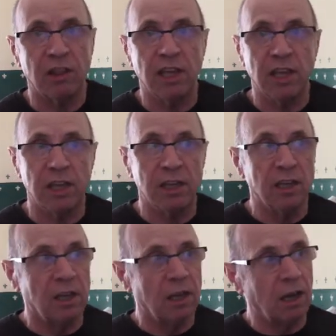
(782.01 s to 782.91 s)
a
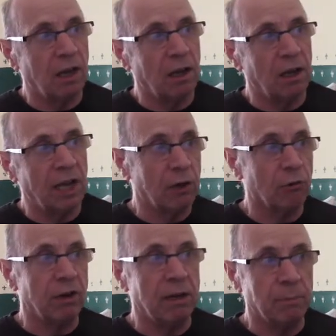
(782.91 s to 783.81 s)

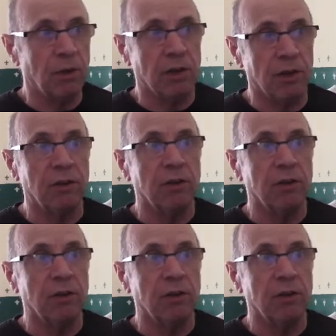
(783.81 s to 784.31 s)
green bird,